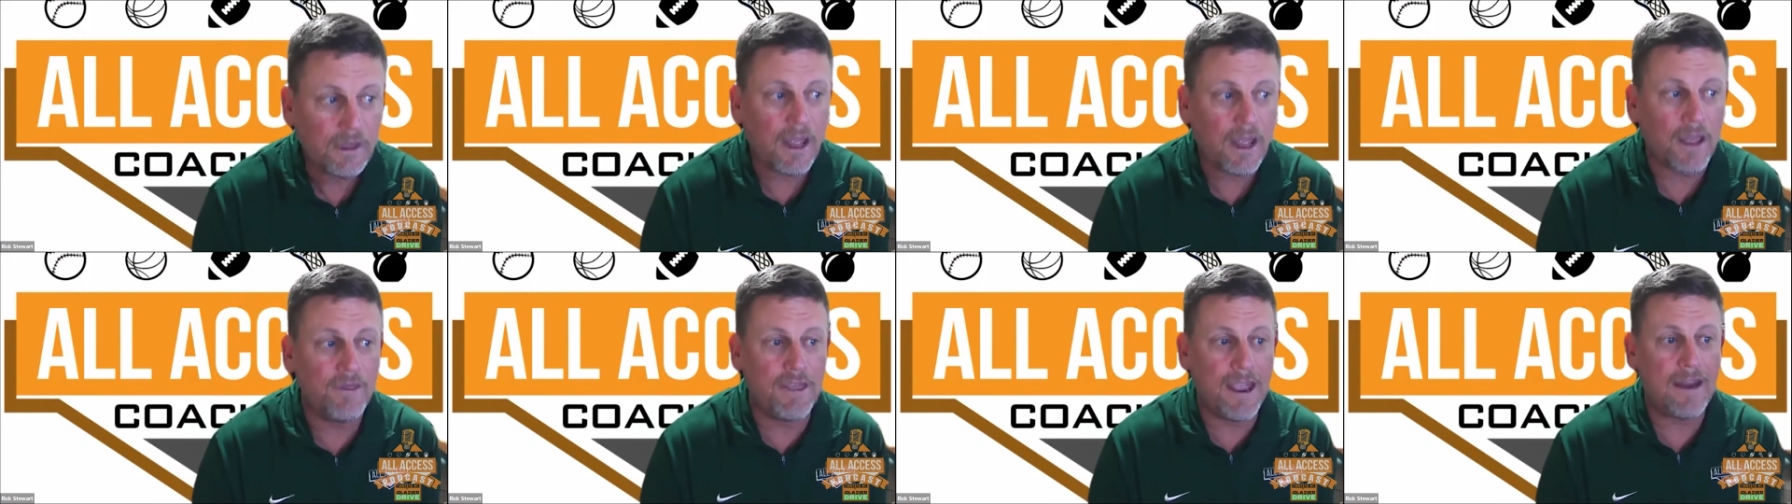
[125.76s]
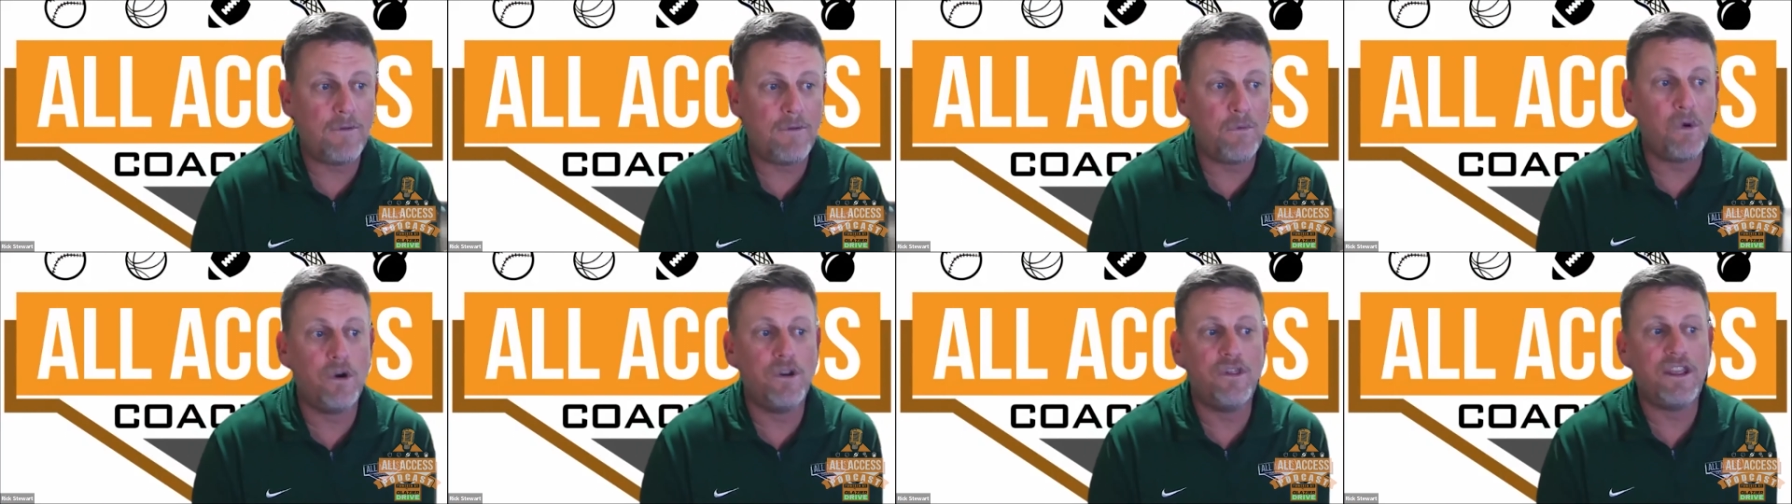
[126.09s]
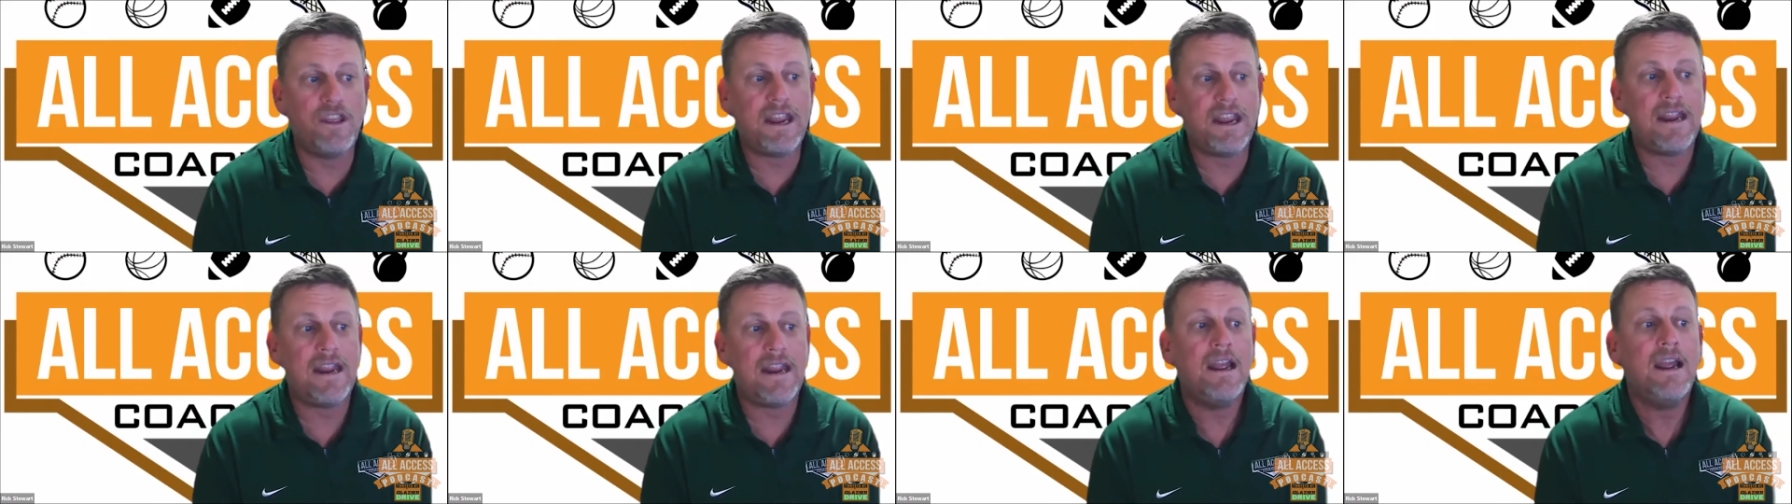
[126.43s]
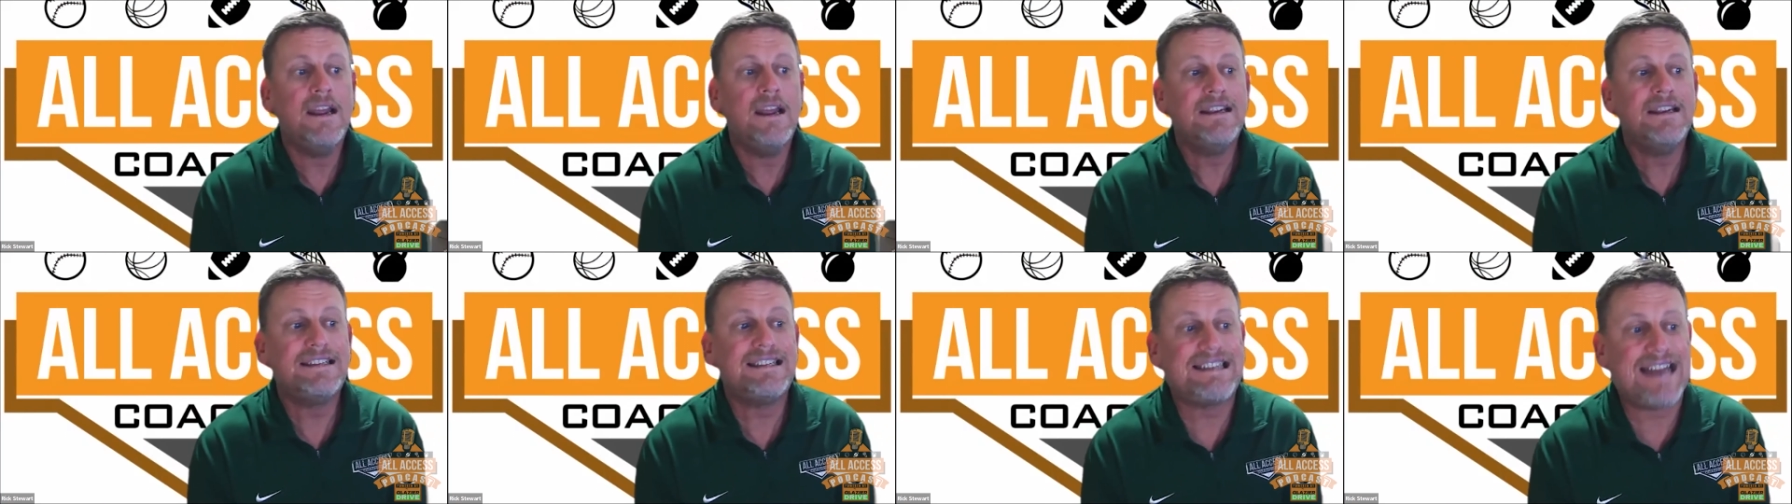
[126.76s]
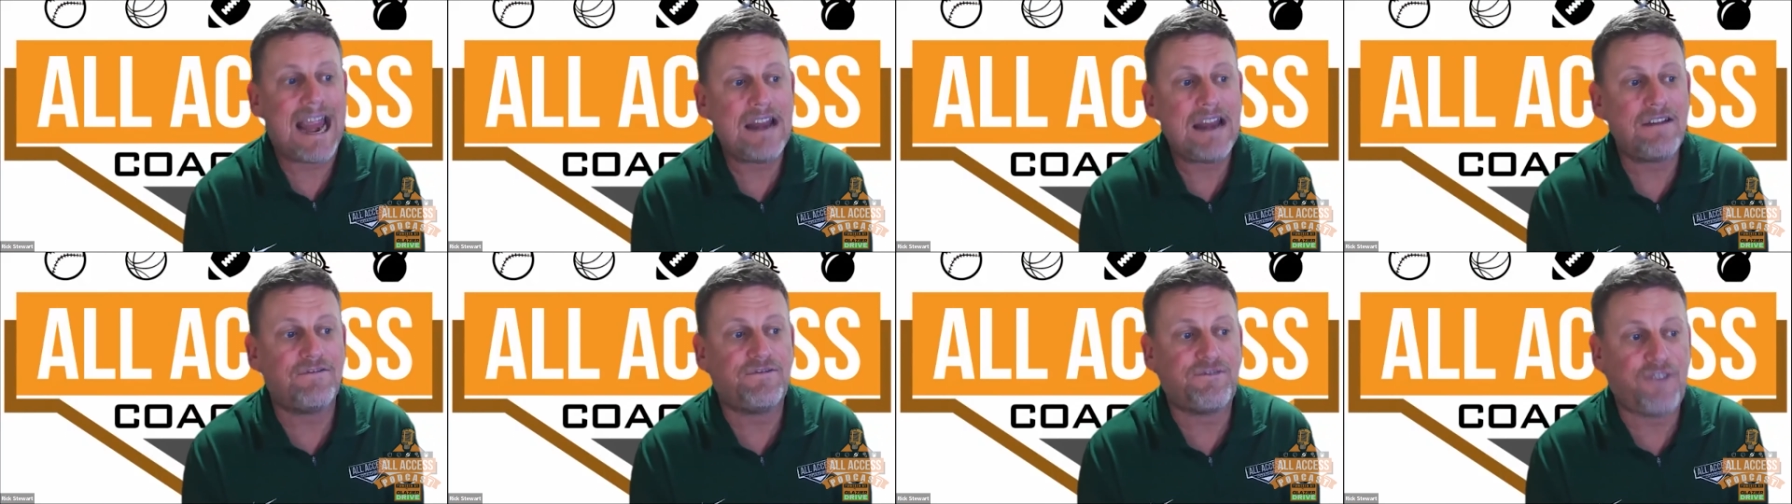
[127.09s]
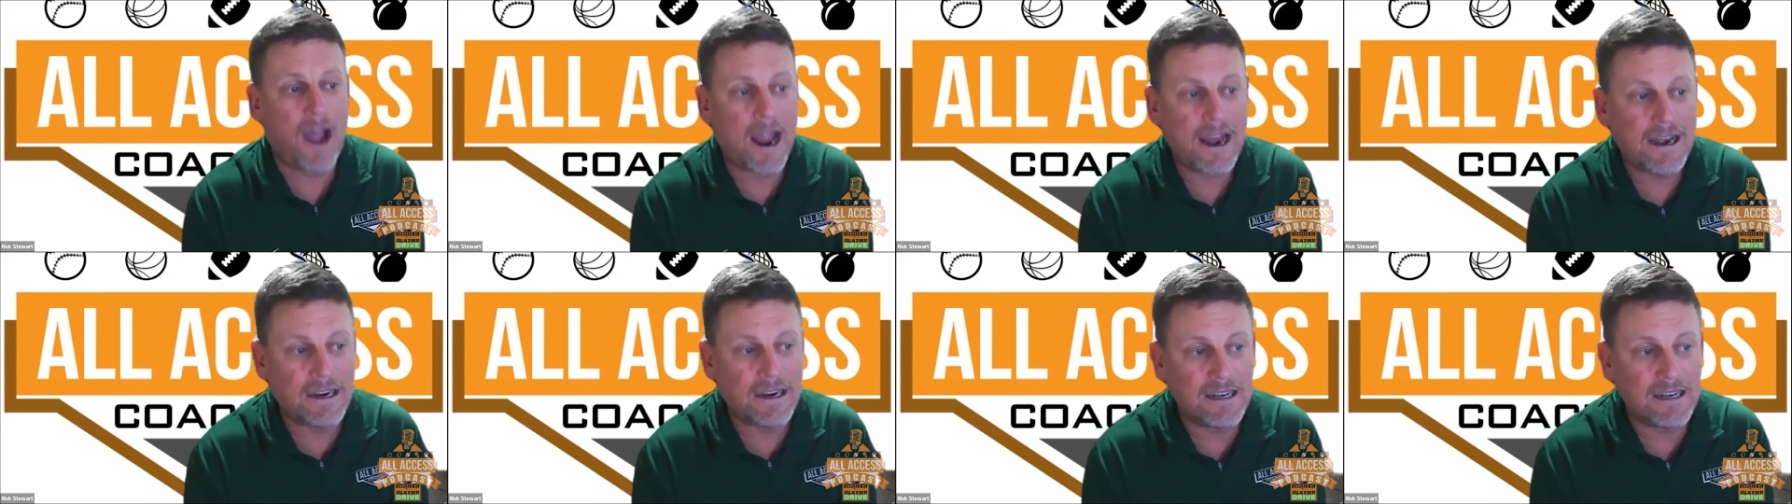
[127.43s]
They were the state
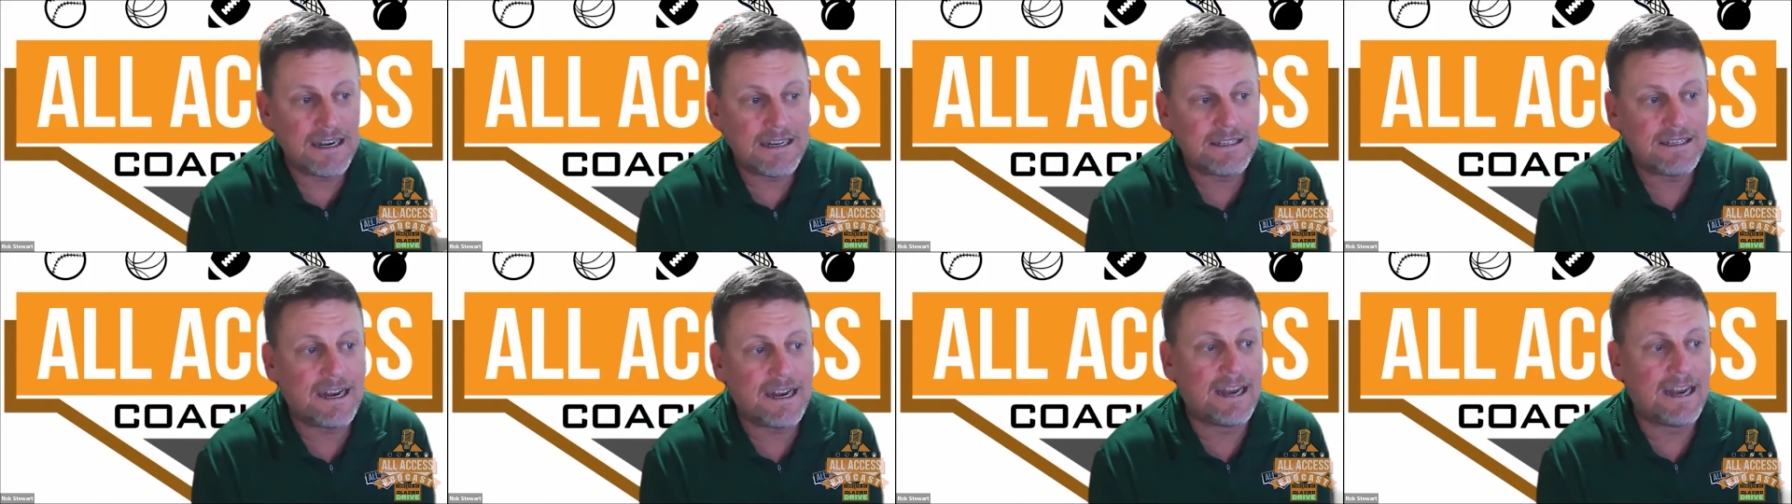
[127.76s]
finalists